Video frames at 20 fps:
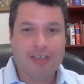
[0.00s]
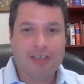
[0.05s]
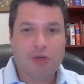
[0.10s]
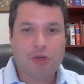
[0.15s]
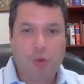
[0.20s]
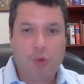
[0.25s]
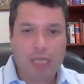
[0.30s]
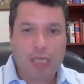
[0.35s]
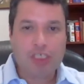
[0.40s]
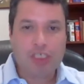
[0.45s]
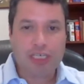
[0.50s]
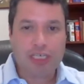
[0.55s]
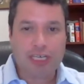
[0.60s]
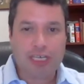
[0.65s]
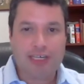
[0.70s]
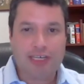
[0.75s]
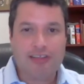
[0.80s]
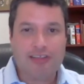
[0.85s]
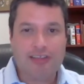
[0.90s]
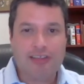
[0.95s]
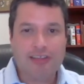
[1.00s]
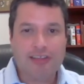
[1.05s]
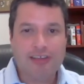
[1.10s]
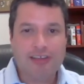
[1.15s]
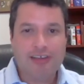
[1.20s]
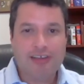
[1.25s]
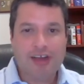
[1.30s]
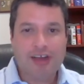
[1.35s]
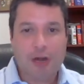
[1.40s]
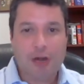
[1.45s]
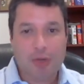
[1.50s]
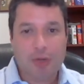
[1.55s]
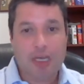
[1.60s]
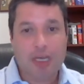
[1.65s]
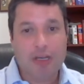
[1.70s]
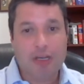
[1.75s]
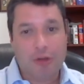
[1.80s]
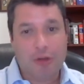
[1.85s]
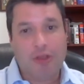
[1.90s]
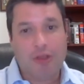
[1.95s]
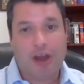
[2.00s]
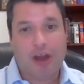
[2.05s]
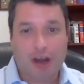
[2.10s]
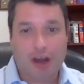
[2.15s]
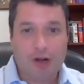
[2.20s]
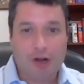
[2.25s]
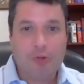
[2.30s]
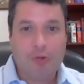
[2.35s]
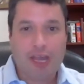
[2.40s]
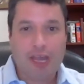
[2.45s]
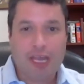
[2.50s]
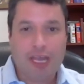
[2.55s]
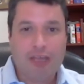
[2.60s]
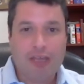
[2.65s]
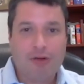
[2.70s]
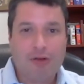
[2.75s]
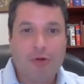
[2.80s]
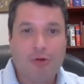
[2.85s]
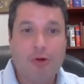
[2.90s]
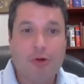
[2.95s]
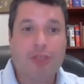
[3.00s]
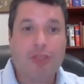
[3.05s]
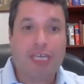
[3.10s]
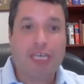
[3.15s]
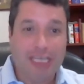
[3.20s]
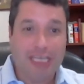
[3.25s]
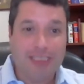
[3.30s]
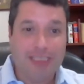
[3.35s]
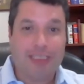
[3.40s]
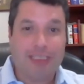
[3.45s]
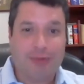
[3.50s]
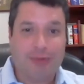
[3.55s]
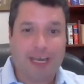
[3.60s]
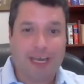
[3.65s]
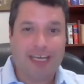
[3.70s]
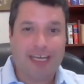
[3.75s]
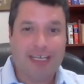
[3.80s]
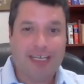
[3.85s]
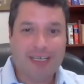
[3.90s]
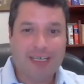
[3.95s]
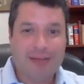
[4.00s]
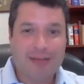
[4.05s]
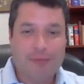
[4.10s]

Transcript: The question is, are we going to go the hard way or the easy way?